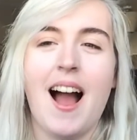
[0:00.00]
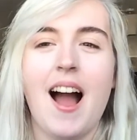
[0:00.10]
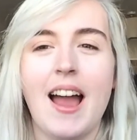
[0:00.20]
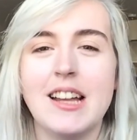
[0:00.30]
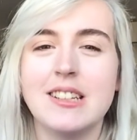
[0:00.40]

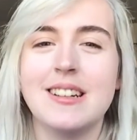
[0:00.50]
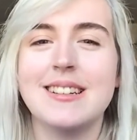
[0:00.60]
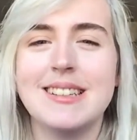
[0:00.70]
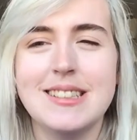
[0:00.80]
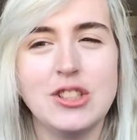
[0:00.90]
I
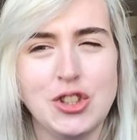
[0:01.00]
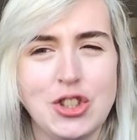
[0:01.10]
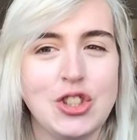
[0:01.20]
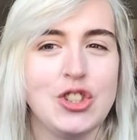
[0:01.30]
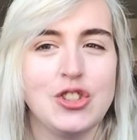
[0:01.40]

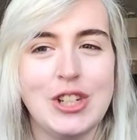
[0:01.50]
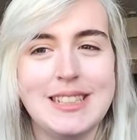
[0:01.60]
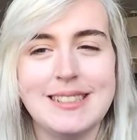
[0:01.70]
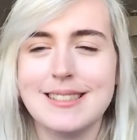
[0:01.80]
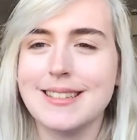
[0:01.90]

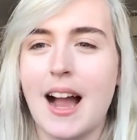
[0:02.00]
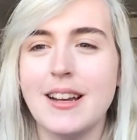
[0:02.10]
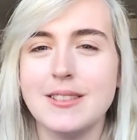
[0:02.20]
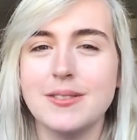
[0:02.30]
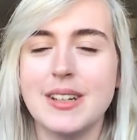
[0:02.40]
cheated kind of.